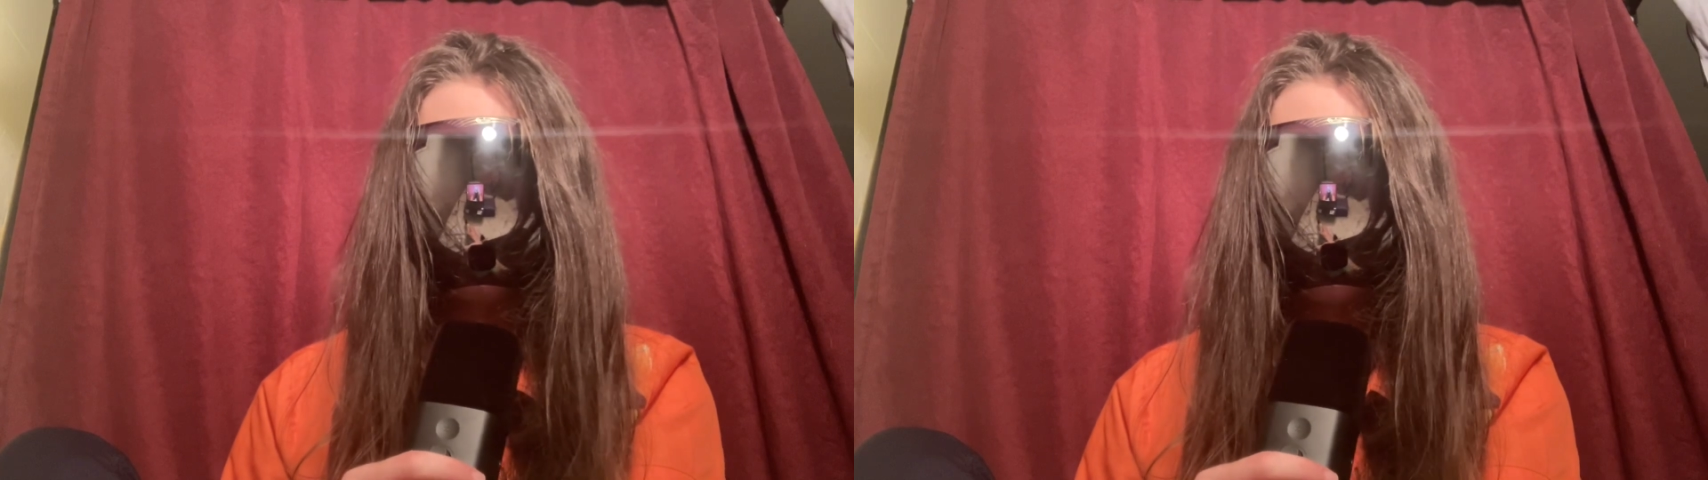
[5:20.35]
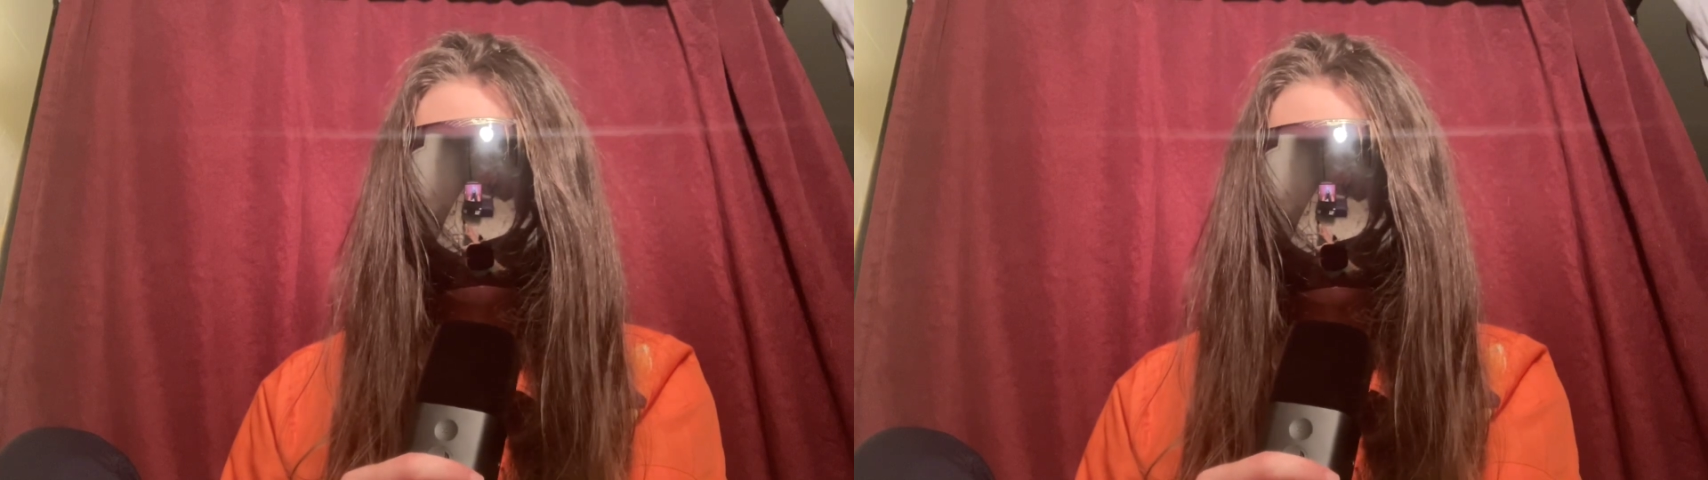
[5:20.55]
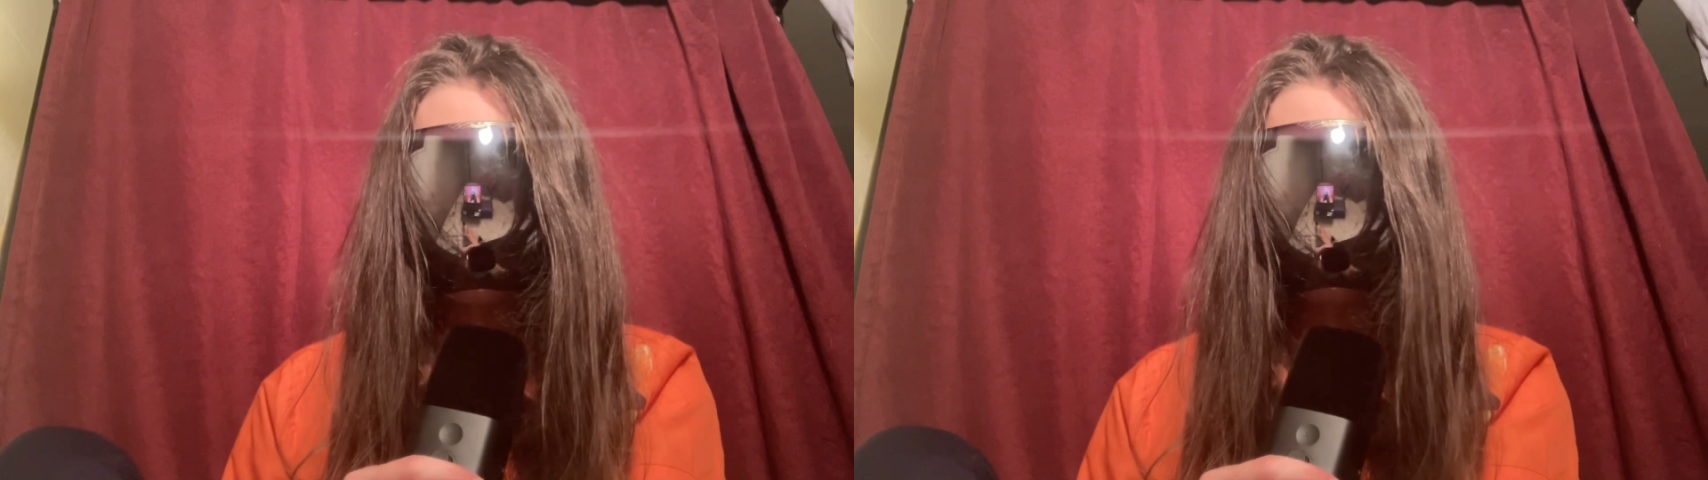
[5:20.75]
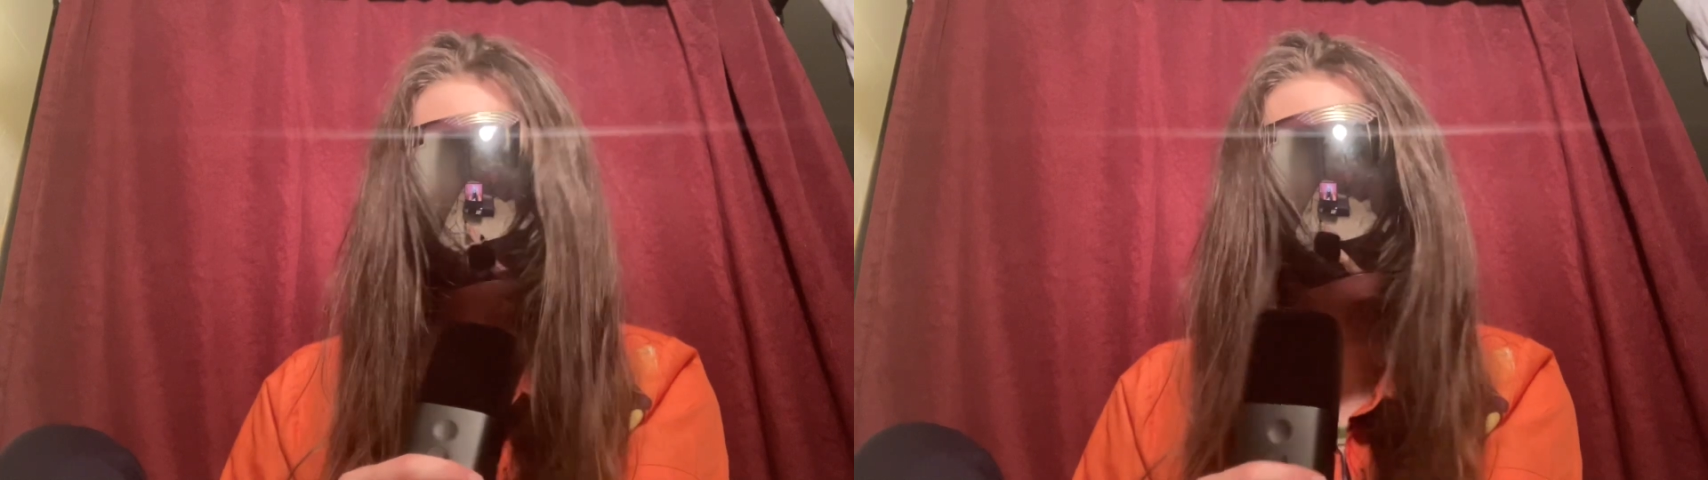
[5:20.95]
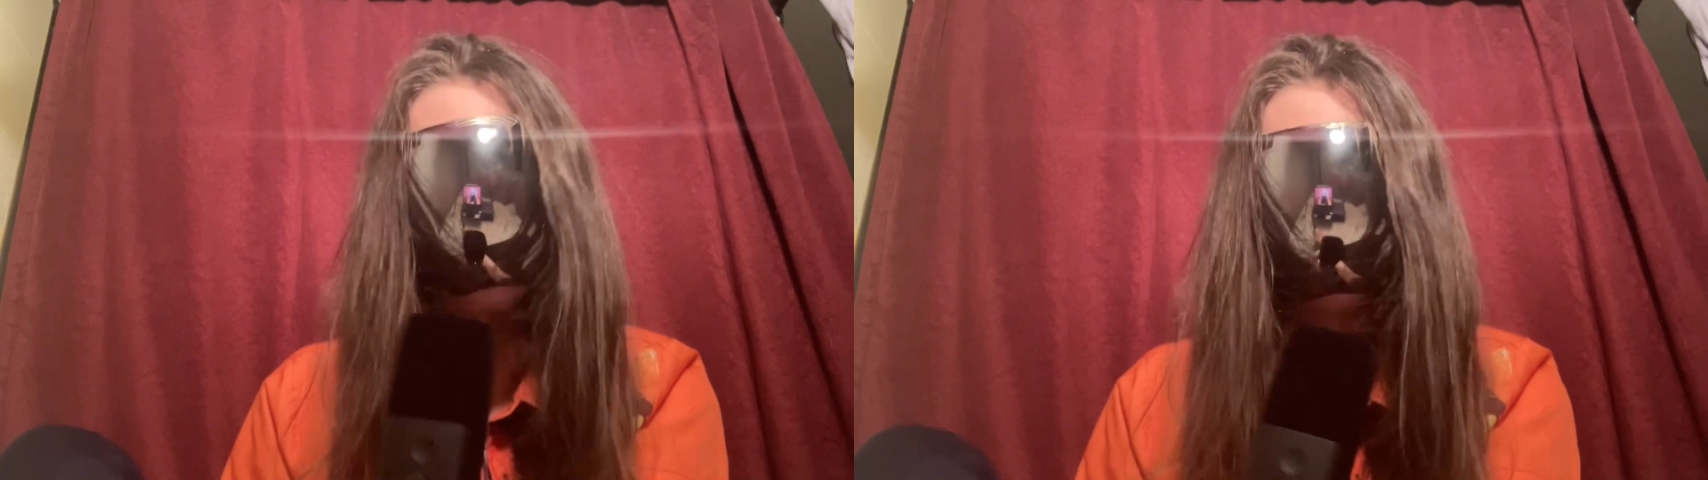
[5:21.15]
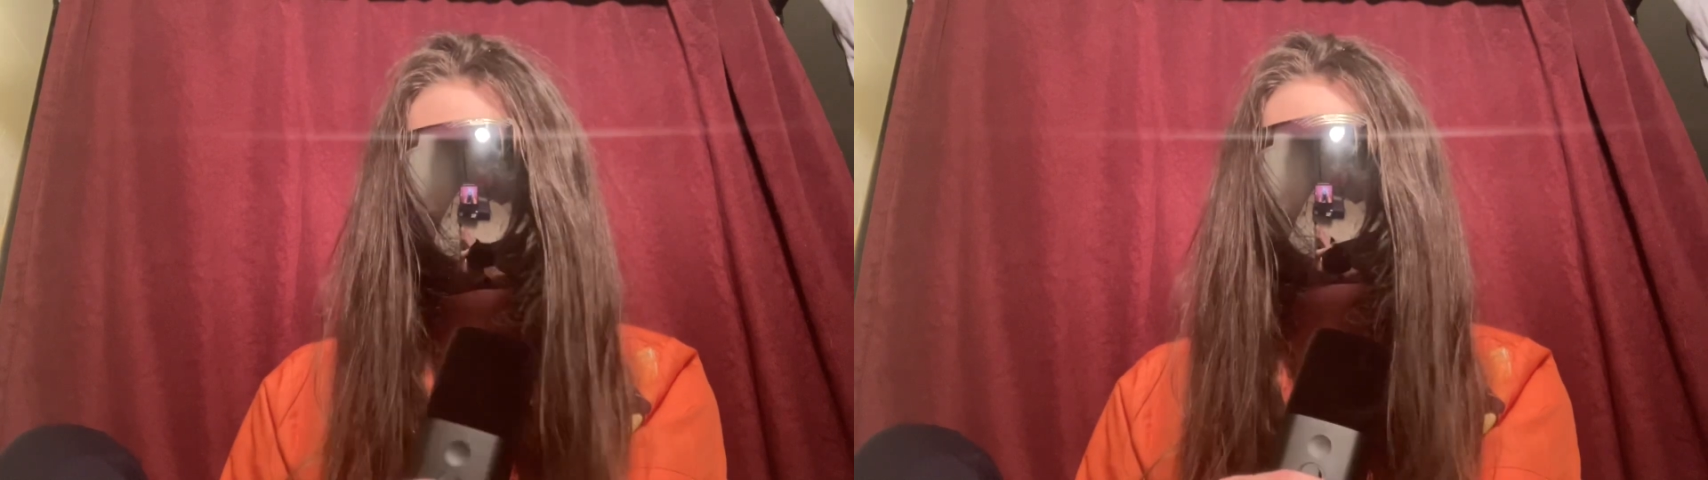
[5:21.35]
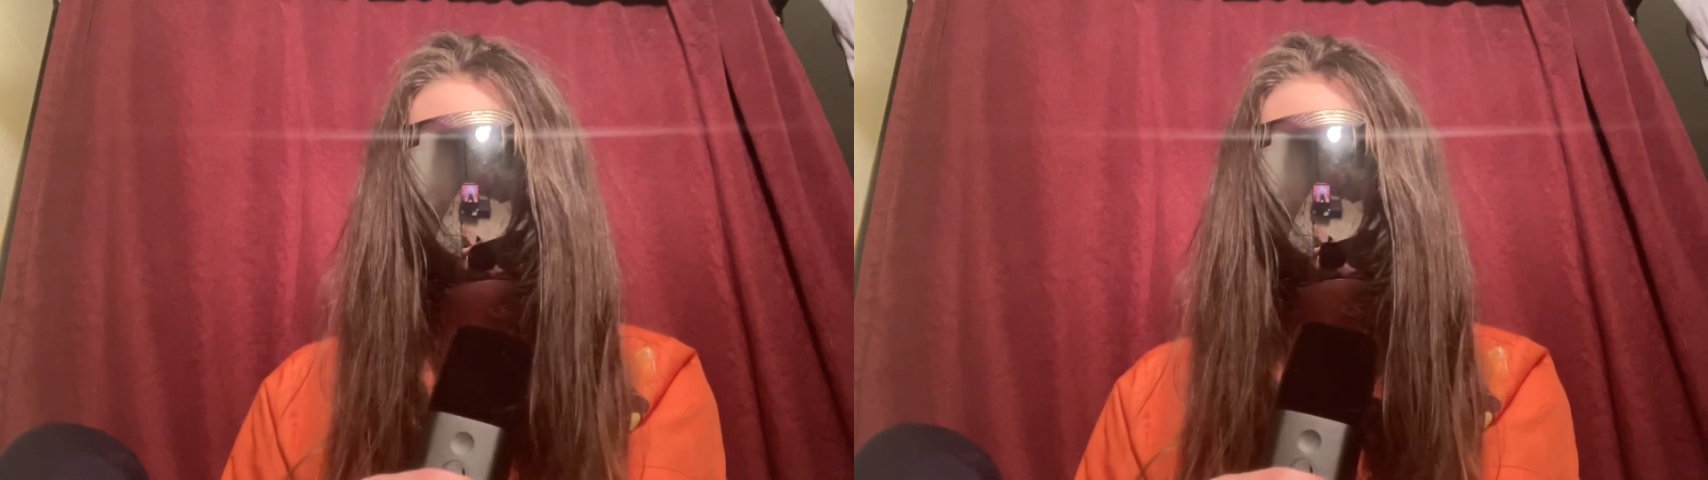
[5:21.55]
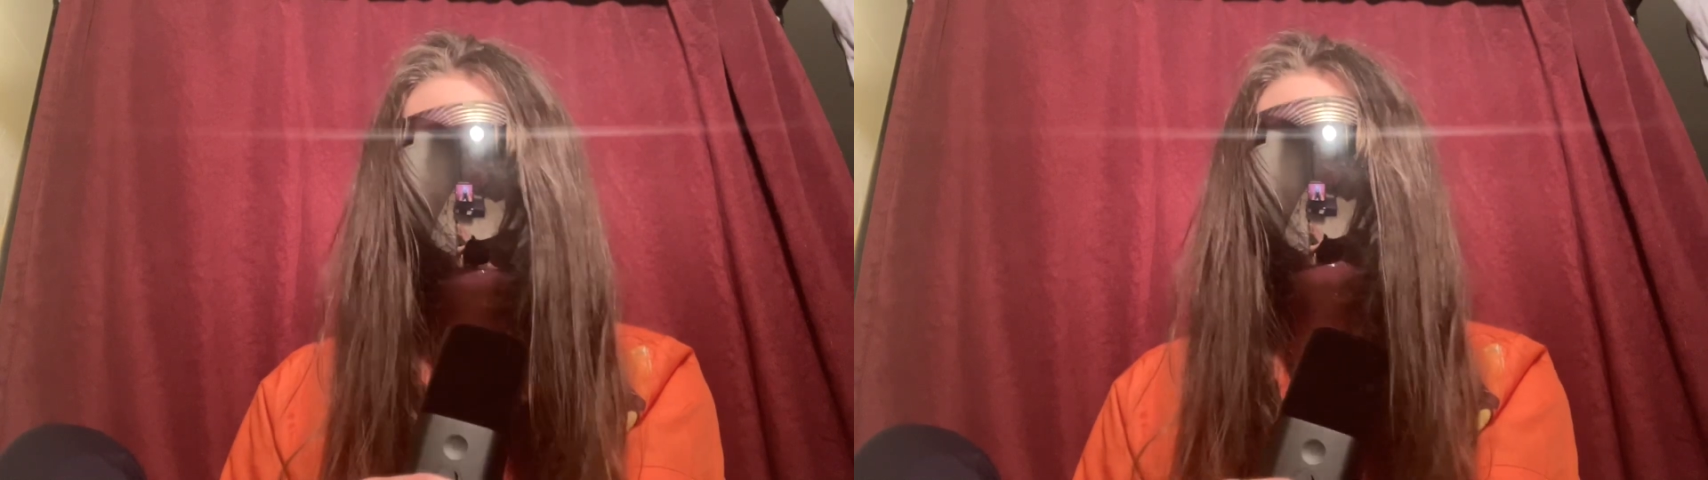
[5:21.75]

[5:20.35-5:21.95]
animation talking about,